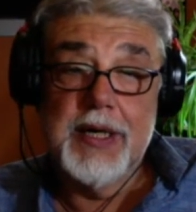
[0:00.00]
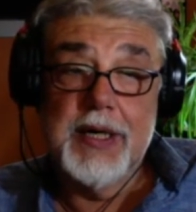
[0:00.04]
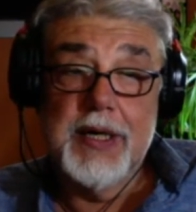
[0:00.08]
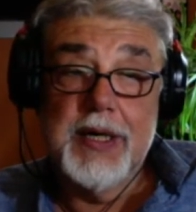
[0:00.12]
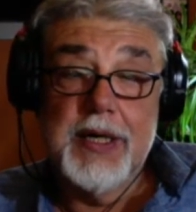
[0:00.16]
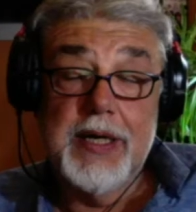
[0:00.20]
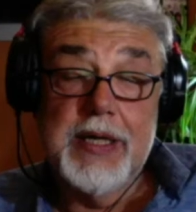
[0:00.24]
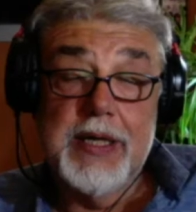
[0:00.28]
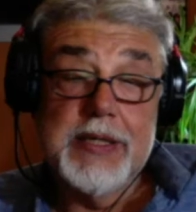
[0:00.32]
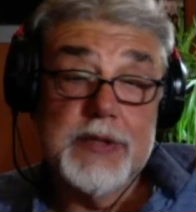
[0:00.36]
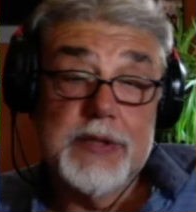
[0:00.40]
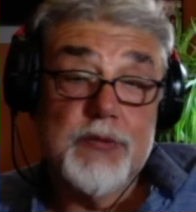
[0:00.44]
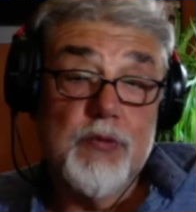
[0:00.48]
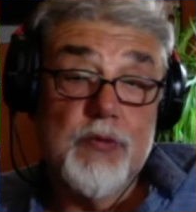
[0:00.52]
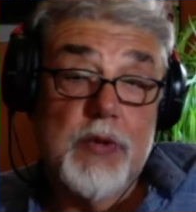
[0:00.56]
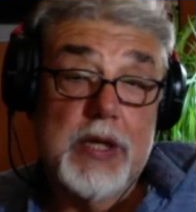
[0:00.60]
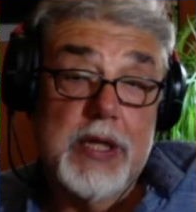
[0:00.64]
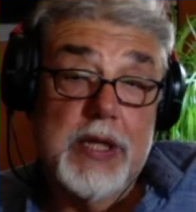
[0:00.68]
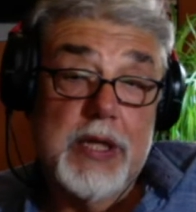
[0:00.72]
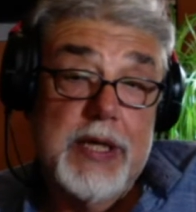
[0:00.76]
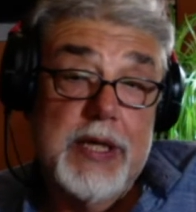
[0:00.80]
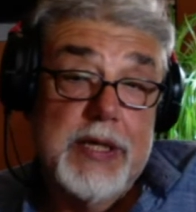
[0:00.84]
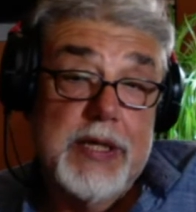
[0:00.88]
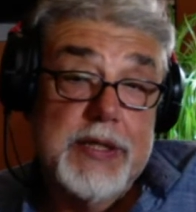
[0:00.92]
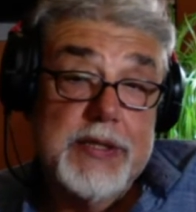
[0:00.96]
as well
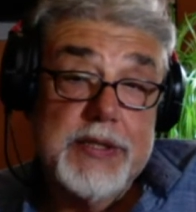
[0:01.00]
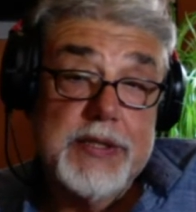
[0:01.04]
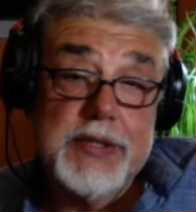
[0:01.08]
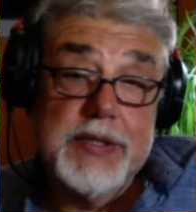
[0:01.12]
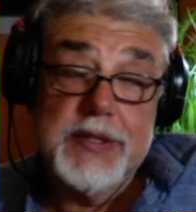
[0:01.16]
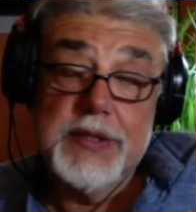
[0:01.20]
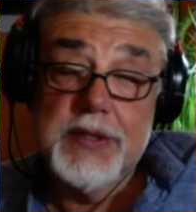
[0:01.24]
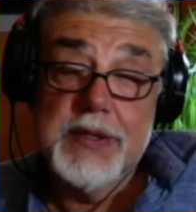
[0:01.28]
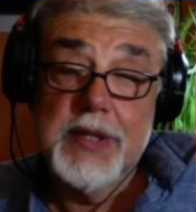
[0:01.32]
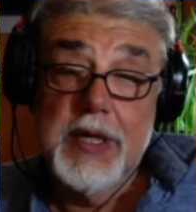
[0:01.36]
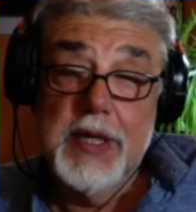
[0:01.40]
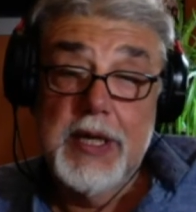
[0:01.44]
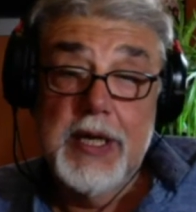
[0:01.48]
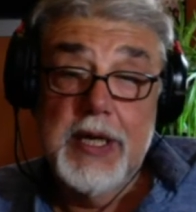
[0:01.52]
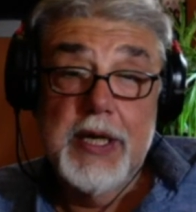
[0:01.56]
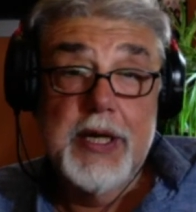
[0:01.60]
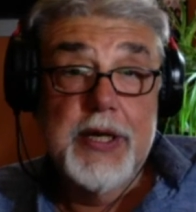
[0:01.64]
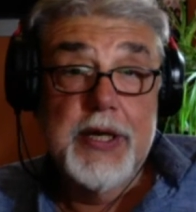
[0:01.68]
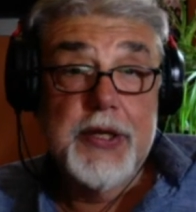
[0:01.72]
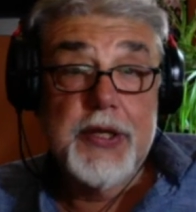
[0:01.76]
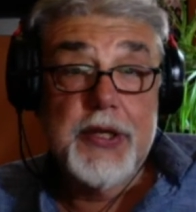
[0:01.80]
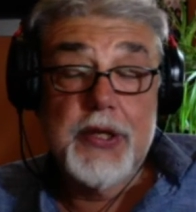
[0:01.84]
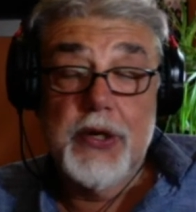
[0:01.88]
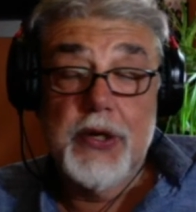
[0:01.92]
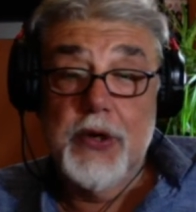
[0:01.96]
as,
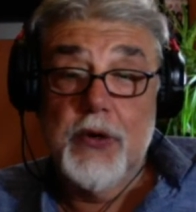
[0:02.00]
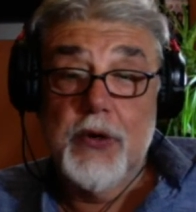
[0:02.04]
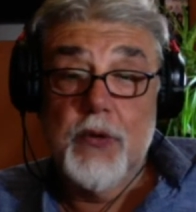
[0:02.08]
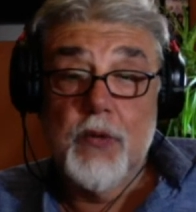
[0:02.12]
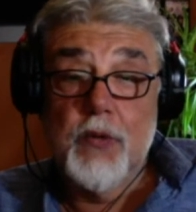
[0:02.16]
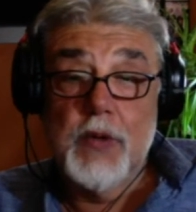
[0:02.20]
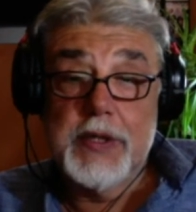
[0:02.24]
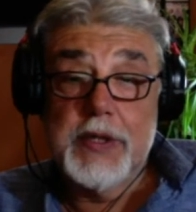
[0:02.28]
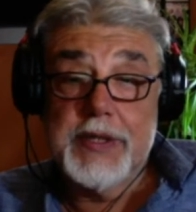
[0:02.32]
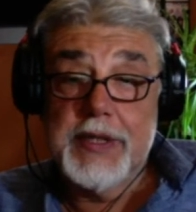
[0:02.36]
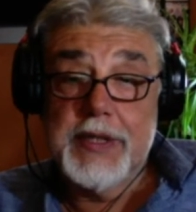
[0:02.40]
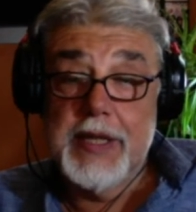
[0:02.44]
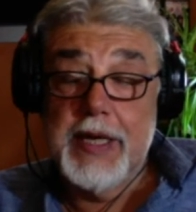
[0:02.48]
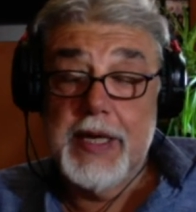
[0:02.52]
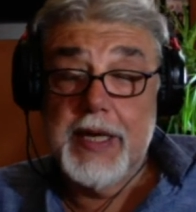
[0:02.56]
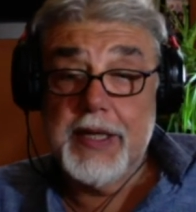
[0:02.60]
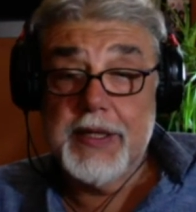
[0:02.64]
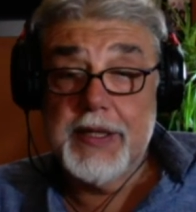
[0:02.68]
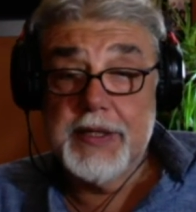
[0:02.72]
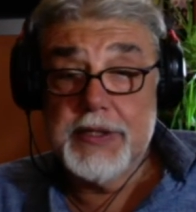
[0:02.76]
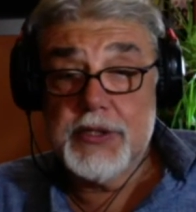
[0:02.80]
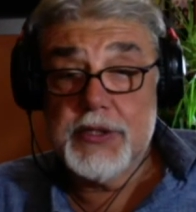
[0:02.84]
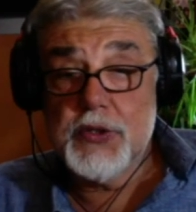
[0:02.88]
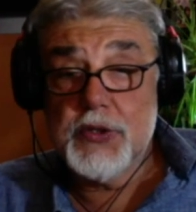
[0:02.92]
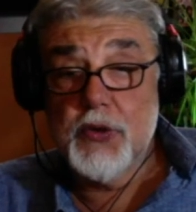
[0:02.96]
you know, what the heck
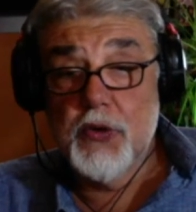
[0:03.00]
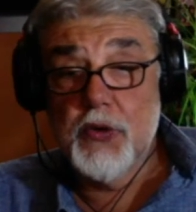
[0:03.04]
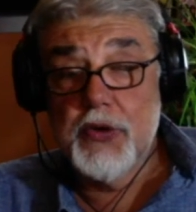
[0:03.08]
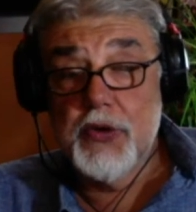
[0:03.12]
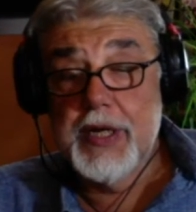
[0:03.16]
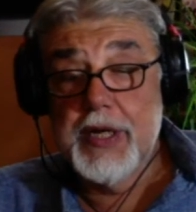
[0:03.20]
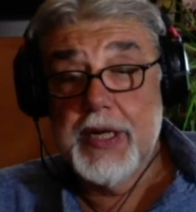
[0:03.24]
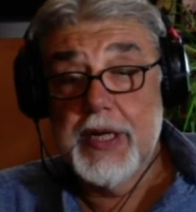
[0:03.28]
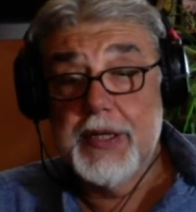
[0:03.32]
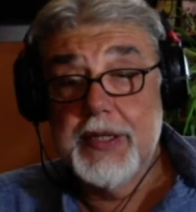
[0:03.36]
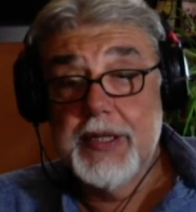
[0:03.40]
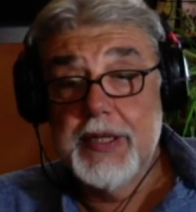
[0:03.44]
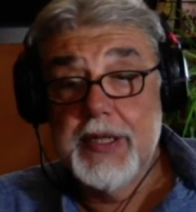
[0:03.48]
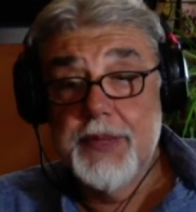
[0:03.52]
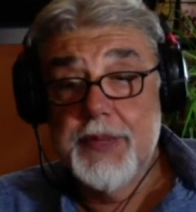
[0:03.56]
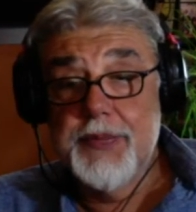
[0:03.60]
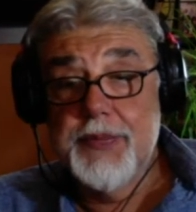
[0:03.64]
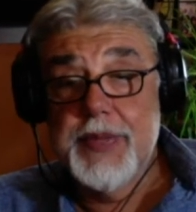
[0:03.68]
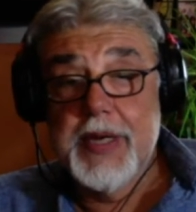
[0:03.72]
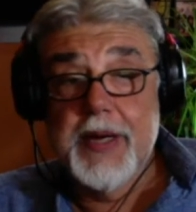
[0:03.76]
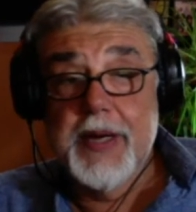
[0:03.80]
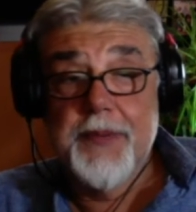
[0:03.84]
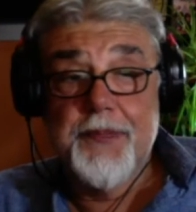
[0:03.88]
is going on in Libya.